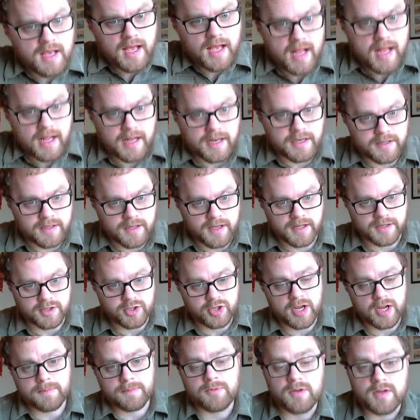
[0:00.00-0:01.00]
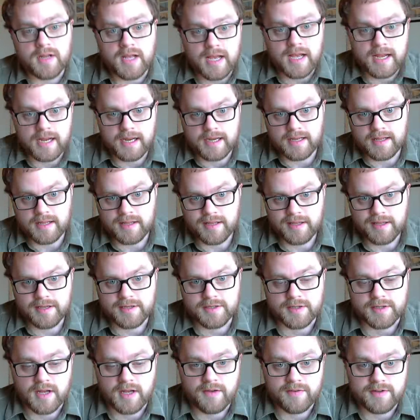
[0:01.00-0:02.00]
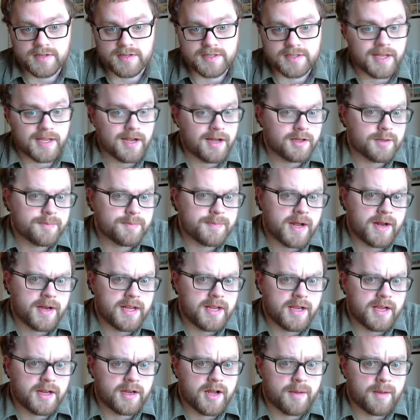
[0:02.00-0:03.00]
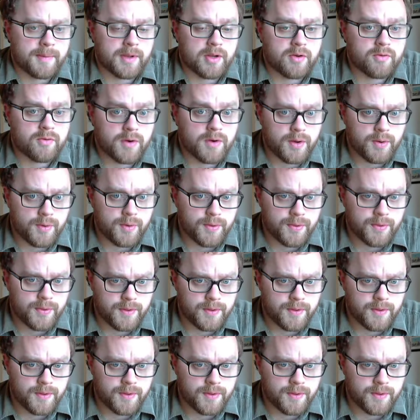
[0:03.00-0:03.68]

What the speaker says: And Chapter 9 is obviously all about economic growth